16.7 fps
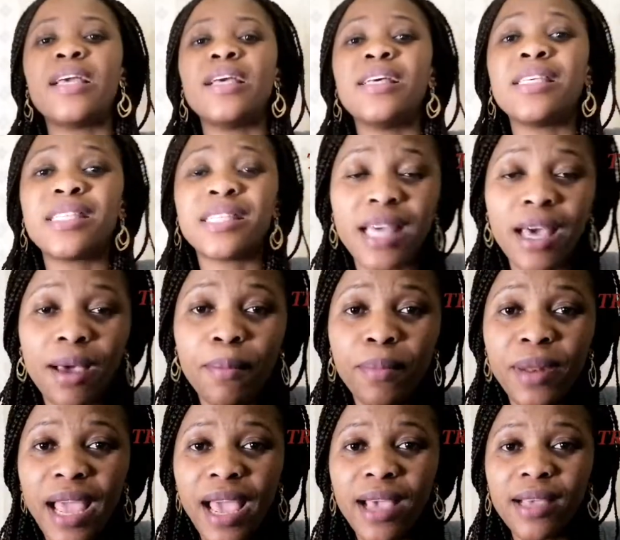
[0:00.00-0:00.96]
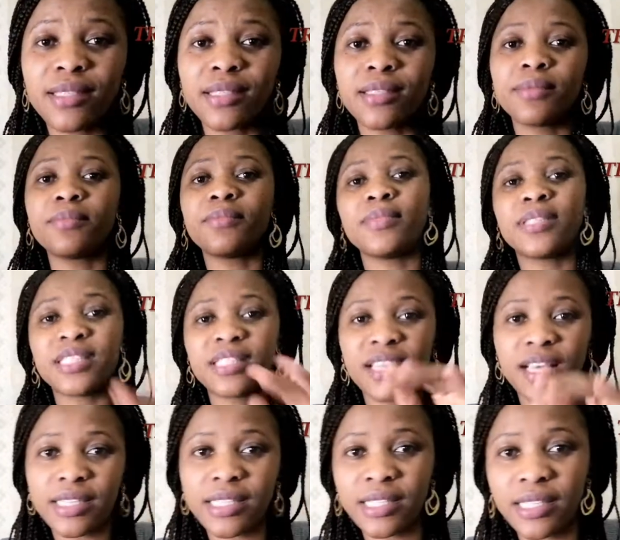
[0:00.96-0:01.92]
Stay blessed,
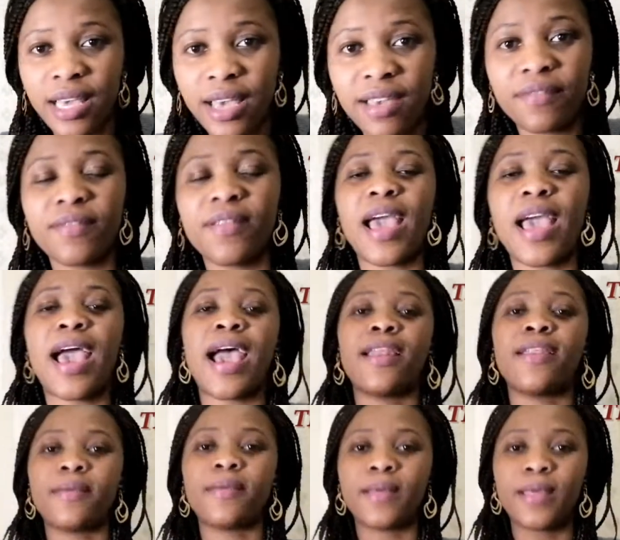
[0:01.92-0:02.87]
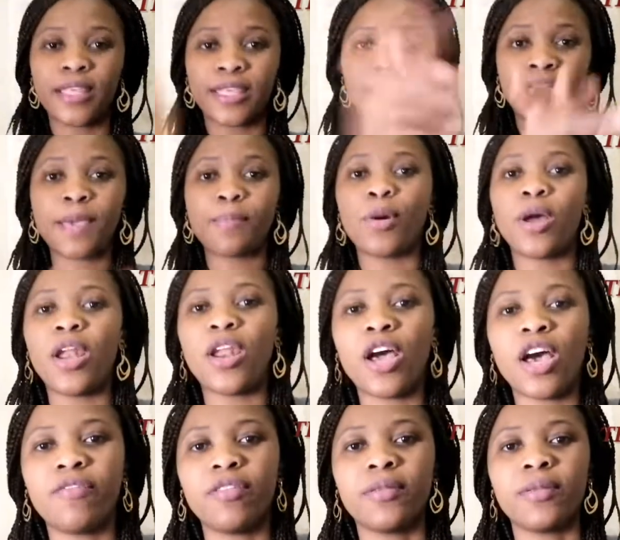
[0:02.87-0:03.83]
stay safe, and keep on
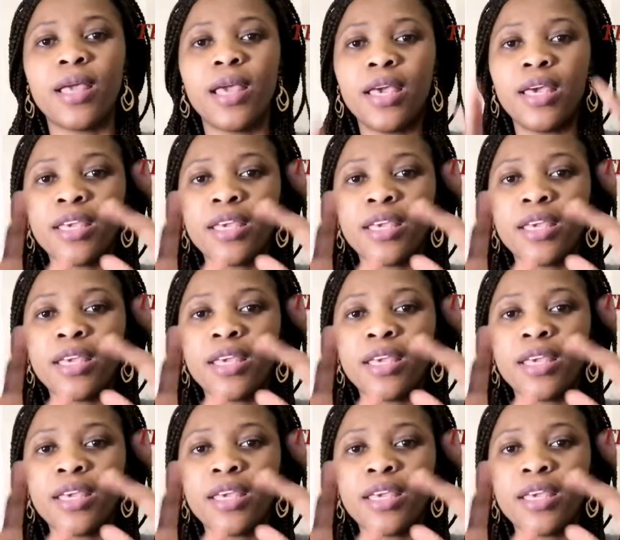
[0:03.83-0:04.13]
loving.